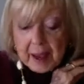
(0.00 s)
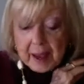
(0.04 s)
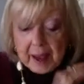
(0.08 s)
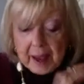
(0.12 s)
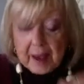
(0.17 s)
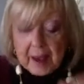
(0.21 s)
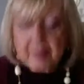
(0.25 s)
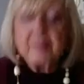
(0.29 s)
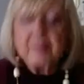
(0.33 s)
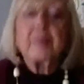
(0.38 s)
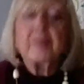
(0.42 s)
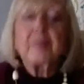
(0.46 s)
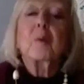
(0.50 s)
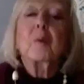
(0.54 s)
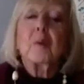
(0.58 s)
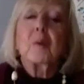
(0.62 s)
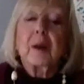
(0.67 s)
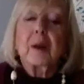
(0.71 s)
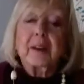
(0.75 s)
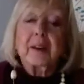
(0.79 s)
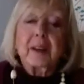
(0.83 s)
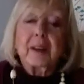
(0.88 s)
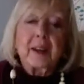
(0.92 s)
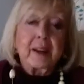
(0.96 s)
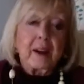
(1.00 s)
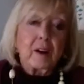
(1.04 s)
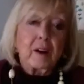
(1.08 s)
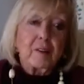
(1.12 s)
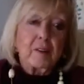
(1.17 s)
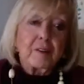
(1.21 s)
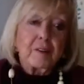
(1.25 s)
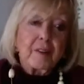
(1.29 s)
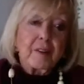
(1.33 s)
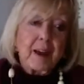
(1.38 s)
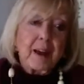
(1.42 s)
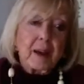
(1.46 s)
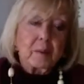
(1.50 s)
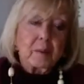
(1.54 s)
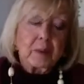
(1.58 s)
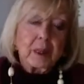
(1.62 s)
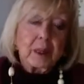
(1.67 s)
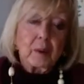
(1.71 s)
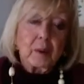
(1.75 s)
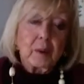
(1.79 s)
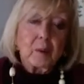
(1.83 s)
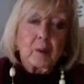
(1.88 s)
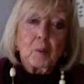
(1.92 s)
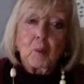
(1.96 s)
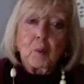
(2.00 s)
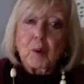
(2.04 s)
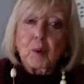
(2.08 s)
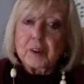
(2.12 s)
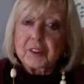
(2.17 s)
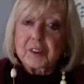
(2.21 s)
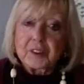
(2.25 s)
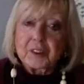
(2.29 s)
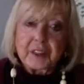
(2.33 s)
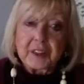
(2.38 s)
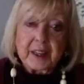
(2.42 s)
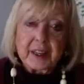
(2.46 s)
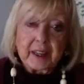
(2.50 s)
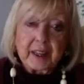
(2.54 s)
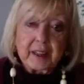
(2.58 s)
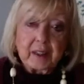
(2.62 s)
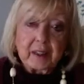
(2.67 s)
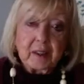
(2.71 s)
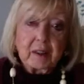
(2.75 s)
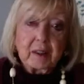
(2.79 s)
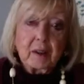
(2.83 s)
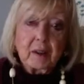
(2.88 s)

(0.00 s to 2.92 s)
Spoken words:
Everyone in our family was dead,